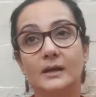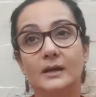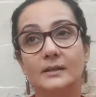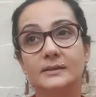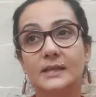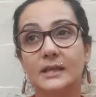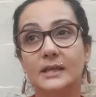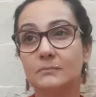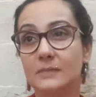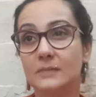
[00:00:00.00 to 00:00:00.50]

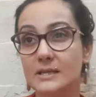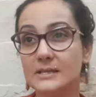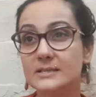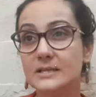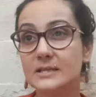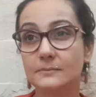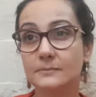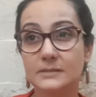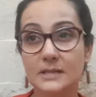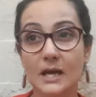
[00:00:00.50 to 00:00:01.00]
They may
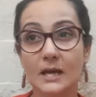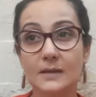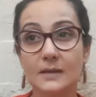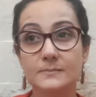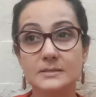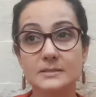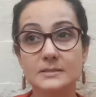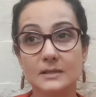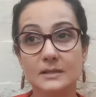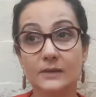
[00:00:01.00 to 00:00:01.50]

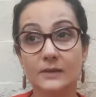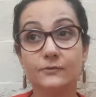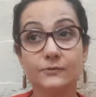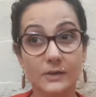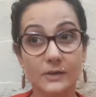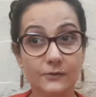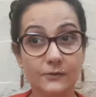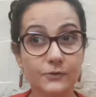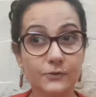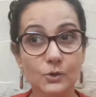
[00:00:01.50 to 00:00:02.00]
sometimes,
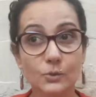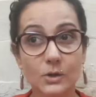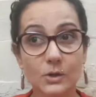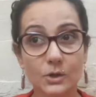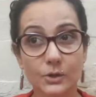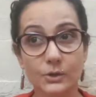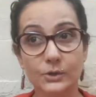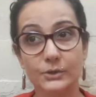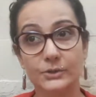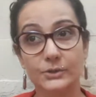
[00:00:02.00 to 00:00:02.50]
if you were
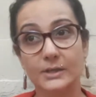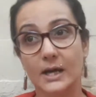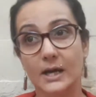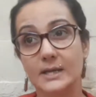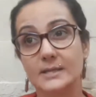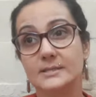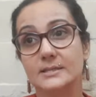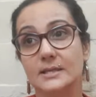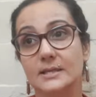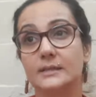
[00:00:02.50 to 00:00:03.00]
going to die
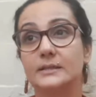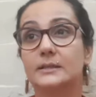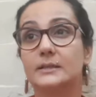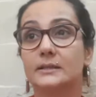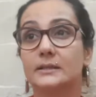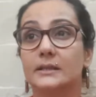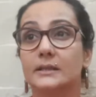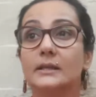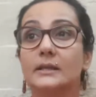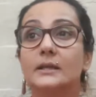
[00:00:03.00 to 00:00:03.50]

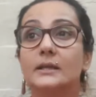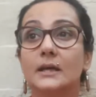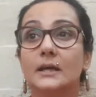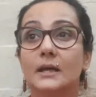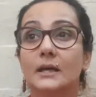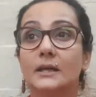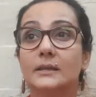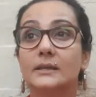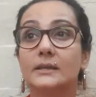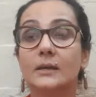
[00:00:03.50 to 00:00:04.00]
suddenly,
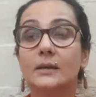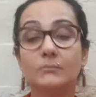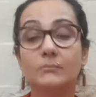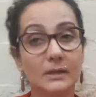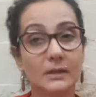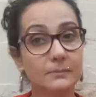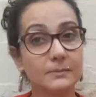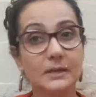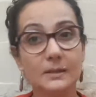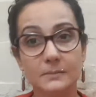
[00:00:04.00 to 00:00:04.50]
they
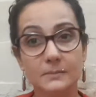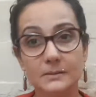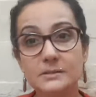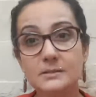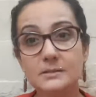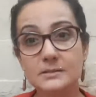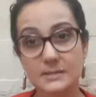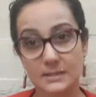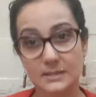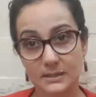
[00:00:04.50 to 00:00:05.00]
may be able to
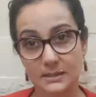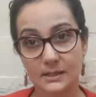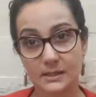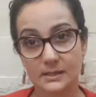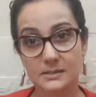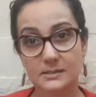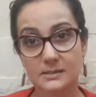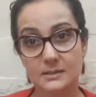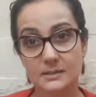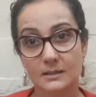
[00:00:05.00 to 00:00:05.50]
see
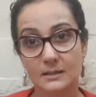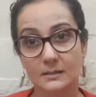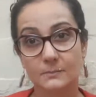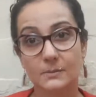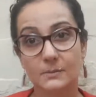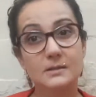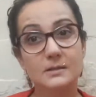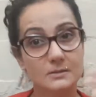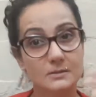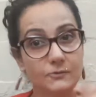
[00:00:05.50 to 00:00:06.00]
it
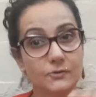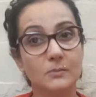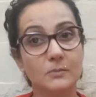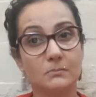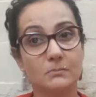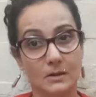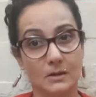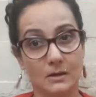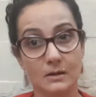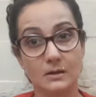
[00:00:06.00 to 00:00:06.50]
because of the
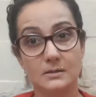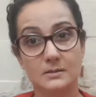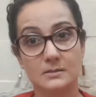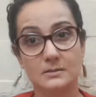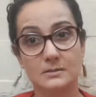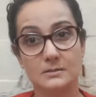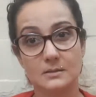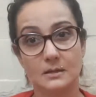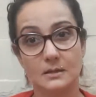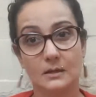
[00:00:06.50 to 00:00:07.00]

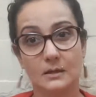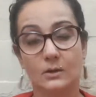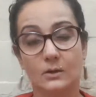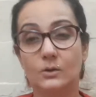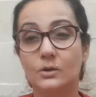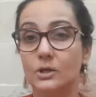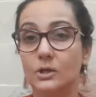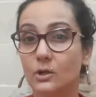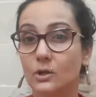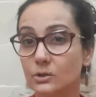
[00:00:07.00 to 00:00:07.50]
Mars.
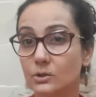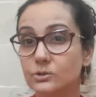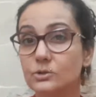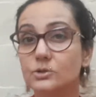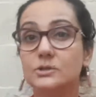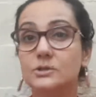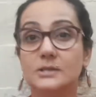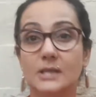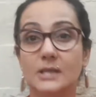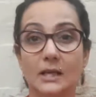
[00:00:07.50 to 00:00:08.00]
Okay, although
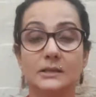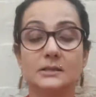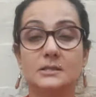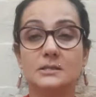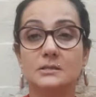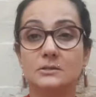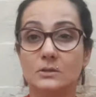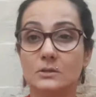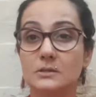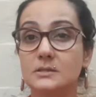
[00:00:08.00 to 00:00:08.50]
death is
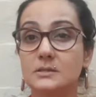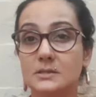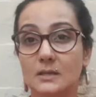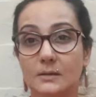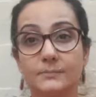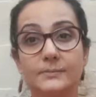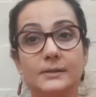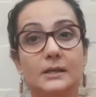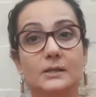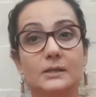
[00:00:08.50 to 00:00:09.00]
not
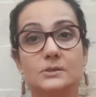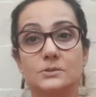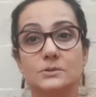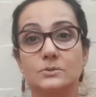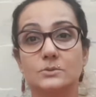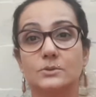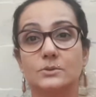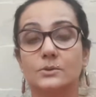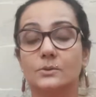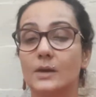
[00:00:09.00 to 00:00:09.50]
something
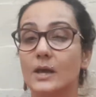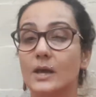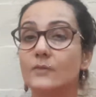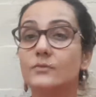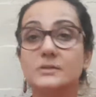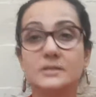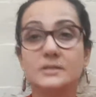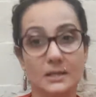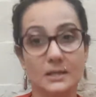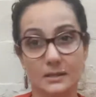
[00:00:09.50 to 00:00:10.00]
to, ever
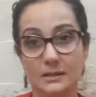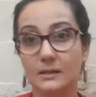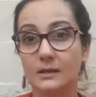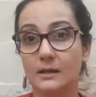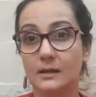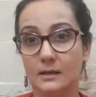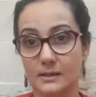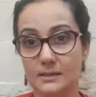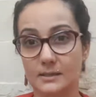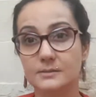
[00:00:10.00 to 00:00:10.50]
tell a
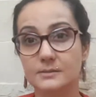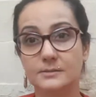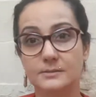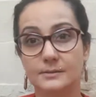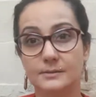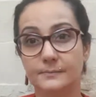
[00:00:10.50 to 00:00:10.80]
client.